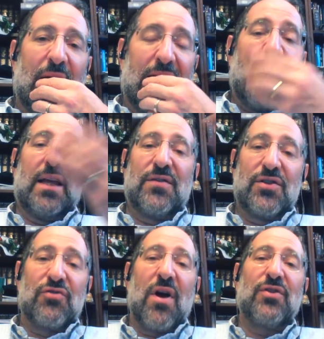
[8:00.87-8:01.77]
And God gives
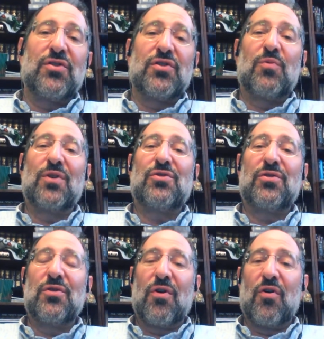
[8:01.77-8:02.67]
instructions. What
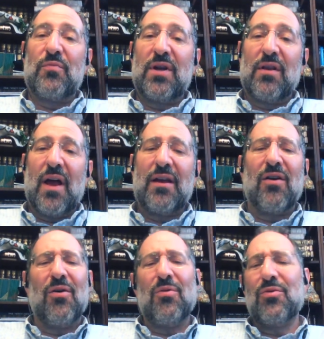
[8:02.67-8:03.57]
should your home be like?
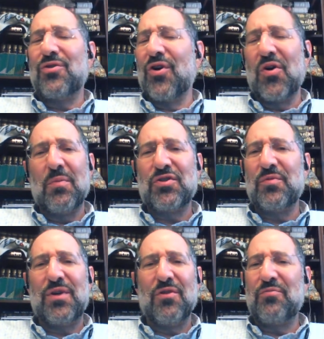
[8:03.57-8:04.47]
Oh, your home
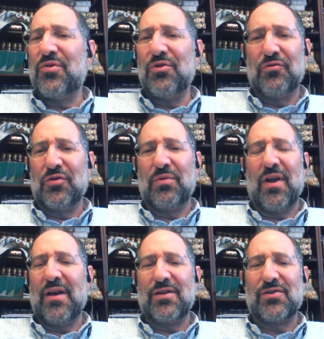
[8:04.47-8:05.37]
should be a beautiful
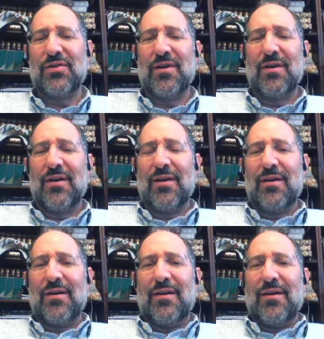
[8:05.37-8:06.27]
place.
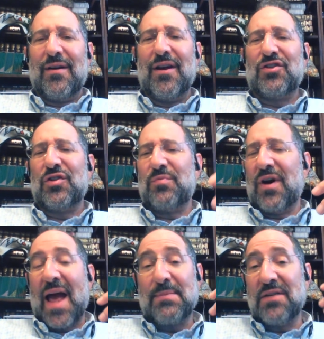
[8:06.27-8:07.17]
It should
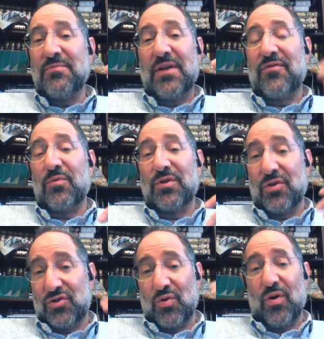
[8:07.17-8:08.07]
perhaps even be filled with
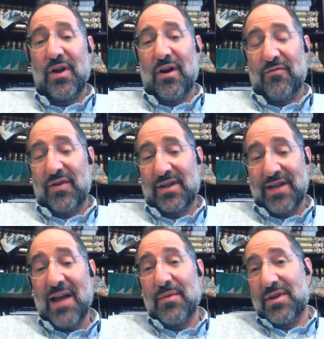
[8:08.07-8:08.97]
the joy of the
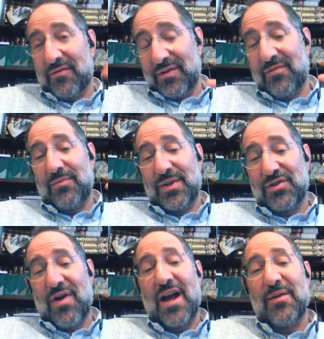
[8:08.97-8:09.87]
excitement of leaving
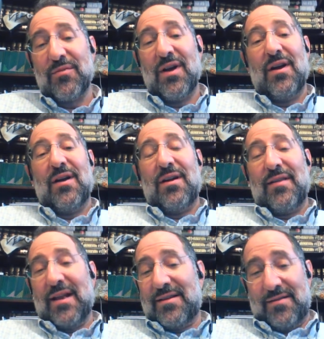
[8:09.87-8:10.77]
Mitzrayim.
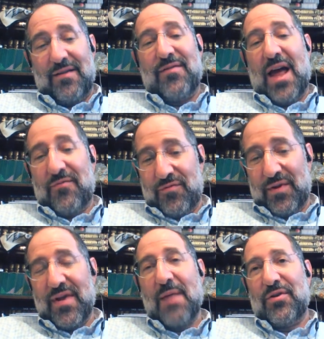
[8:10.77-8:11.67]
That
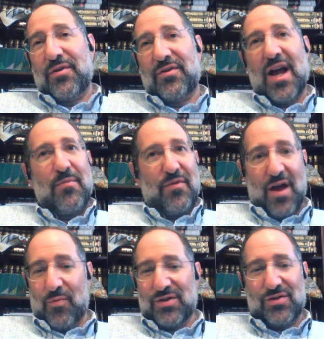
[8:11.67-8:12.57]
in that period of time
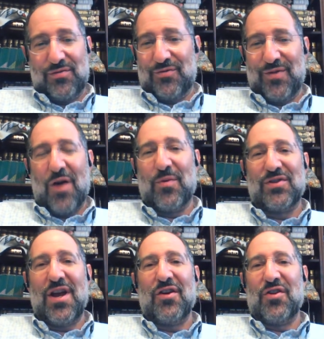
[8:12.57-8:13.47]
that was
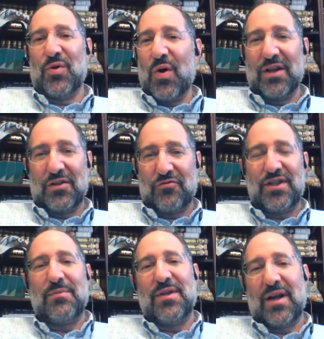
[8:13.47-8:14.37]
there. They were going out to
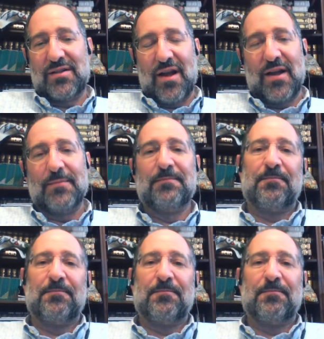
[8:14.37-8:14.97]
freedom the next day.